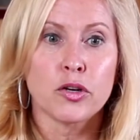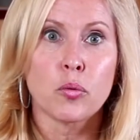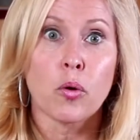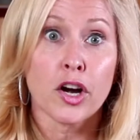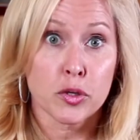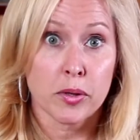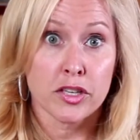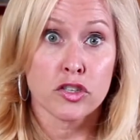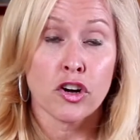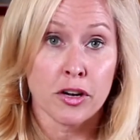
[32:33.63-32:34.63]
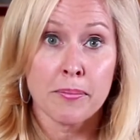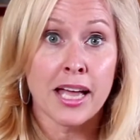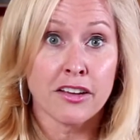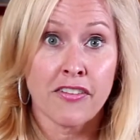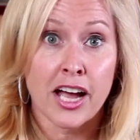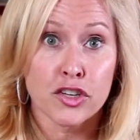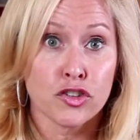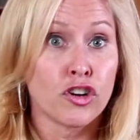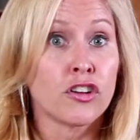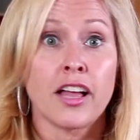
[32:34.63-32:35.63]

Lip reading: who works with a certain manufacturer,